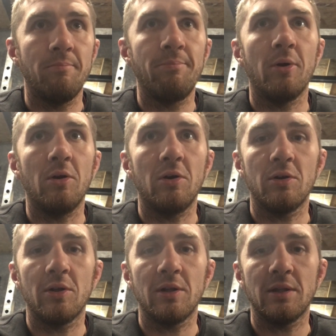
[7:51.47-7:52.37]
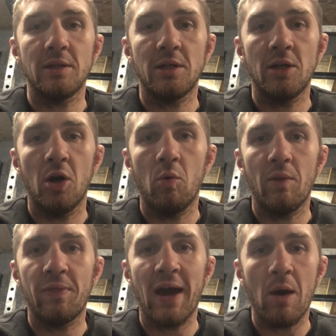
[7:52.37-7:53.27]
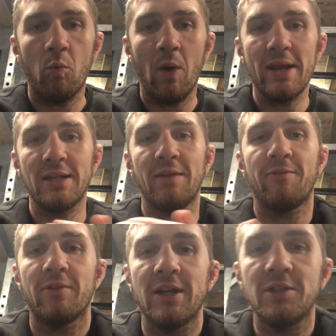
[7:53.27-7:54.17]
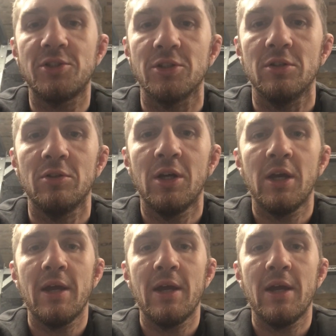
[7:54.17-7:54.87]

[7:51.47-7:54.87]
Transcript: but you know that weight differential,